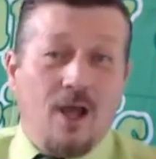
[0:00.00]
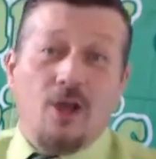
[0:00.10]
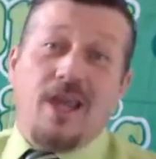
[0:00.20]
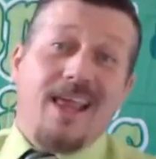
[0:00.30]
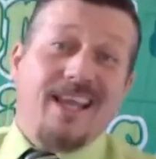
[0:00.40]

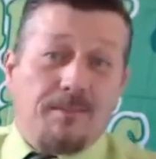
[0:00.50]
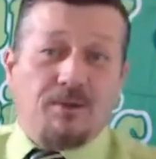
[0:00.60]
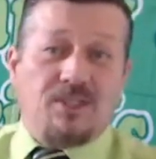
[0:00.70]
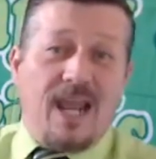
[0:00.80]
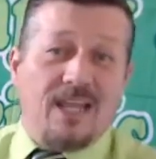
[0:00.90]
They like to
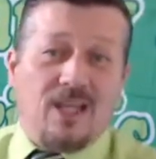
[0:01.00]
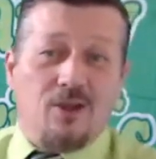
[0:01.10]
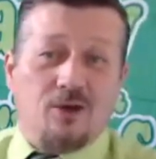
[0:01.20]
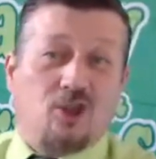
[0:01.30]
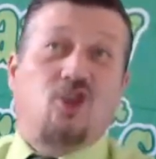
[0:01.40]
pretend that
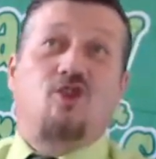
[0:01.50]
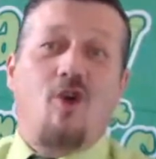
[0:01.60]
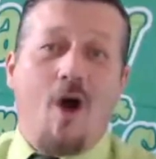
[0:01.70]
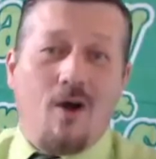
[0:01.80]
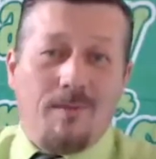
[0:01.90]
they're
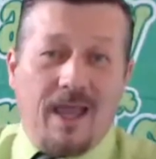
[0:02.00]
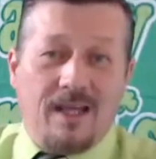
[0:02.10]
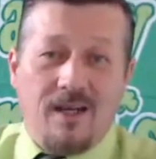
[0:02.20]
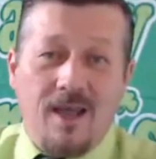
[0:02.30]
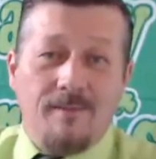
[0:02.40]
strong
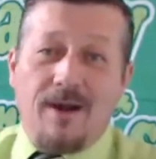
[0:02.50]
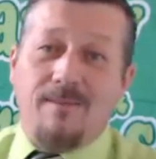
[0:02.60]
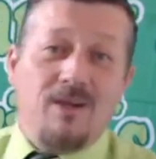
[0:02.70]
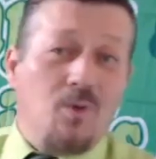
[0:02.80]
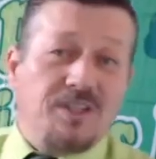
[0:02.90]
men. But I
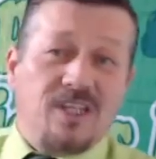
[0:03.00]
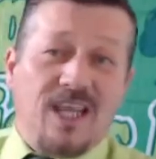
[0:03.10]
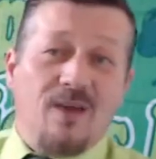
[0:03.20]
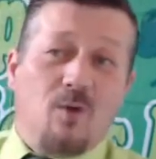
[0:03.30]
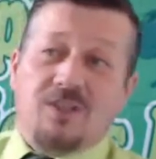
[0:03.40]
mean, once
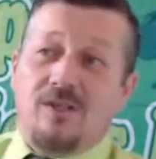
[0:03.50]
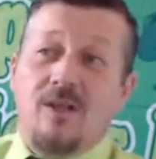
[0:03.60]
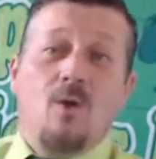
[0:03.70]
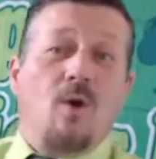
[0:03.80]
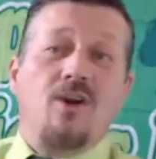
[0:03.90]
again, what
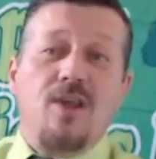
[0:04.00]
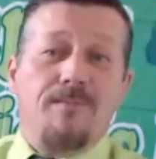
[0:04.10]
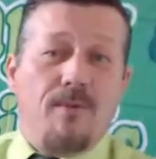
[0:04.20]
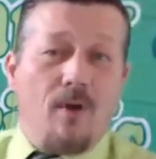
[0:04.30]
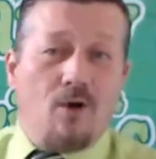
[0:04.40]
are they
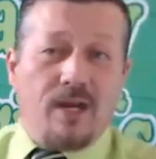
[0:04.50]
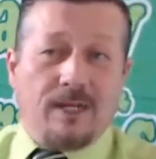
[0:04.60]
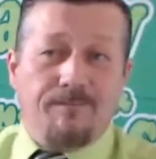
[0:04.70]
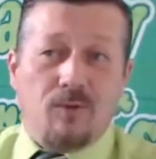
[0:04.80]
promoting?